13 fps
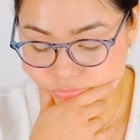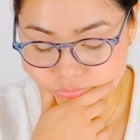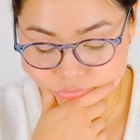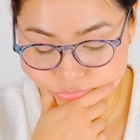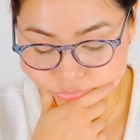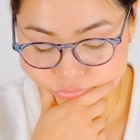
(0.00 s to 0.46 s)

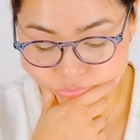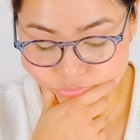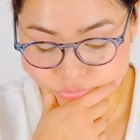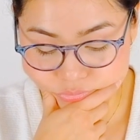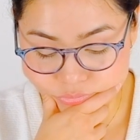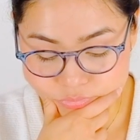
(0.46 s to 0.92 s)

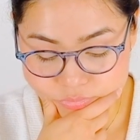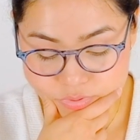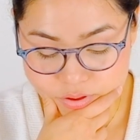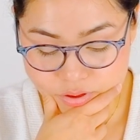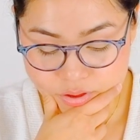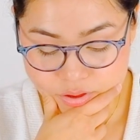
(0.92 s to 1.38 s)

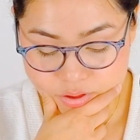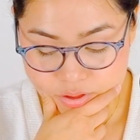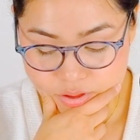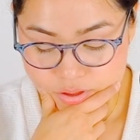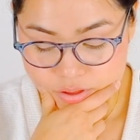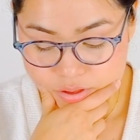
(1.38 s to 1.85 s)

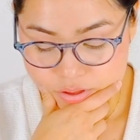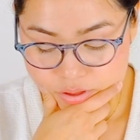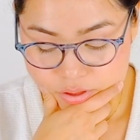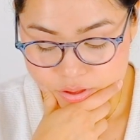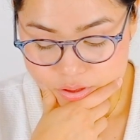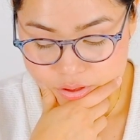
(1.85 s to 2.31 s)

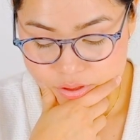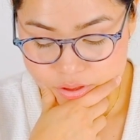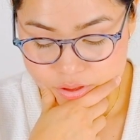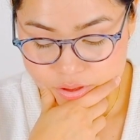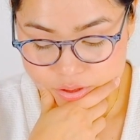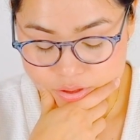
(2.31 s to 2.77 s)

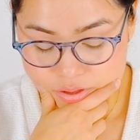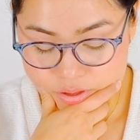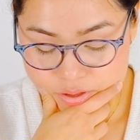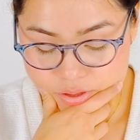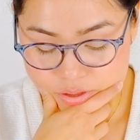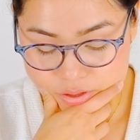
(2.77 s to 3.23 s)

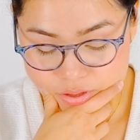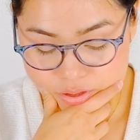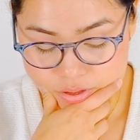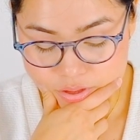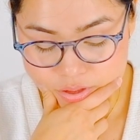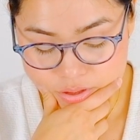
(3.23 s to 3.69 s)

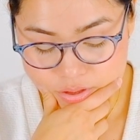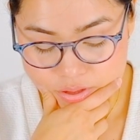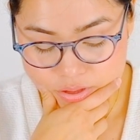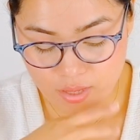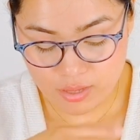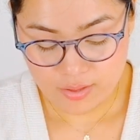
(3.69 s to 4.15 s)

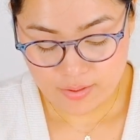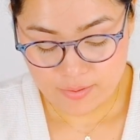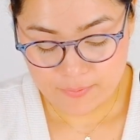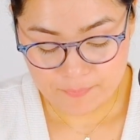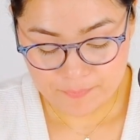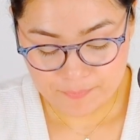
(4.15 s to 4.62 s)

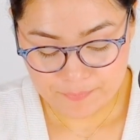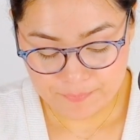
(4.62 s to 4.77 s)
Nothing is said.